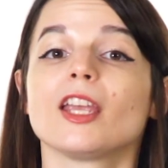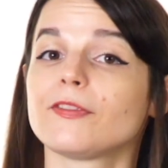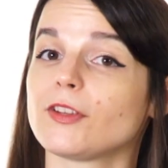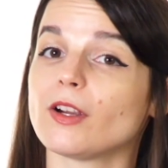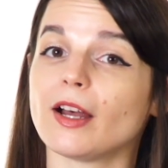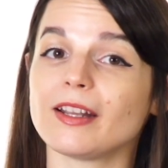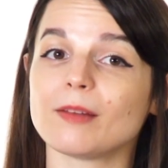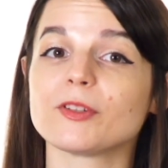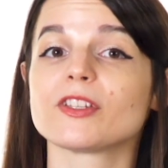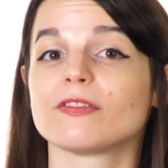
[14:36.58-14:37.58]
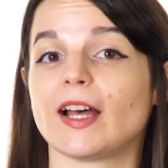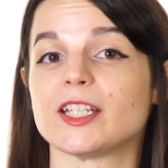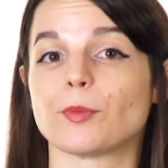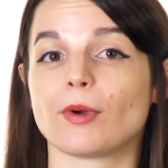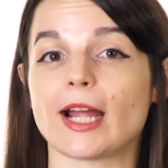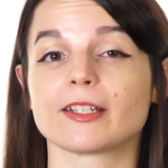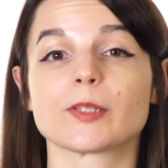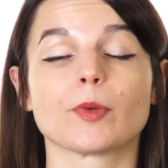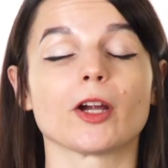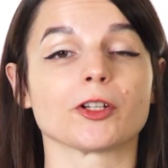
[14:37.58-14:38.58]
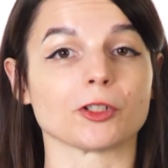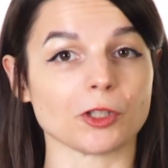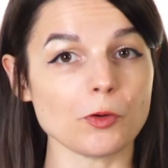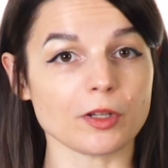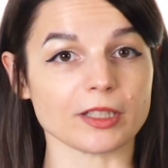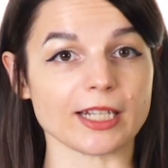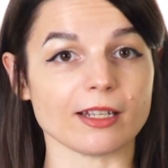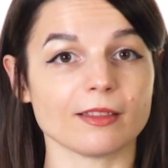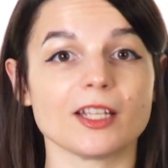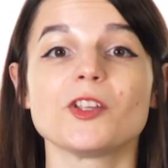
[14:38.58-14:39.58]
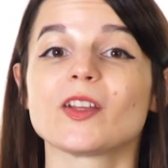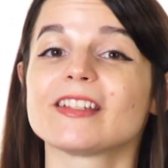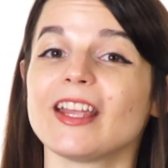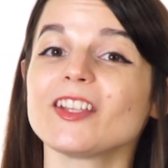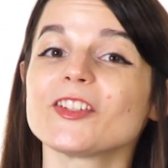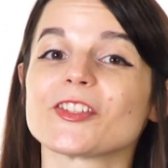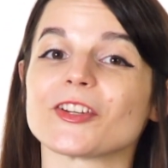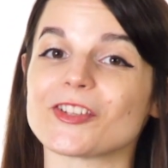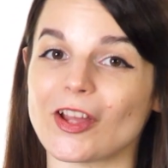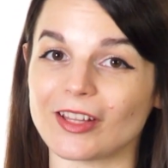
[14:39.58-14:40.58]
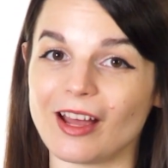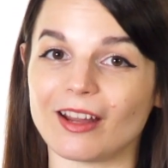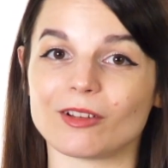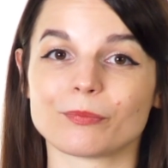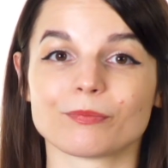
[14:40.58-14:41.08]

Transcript: If you're unable to find a practice partner locally, then you can take your search online.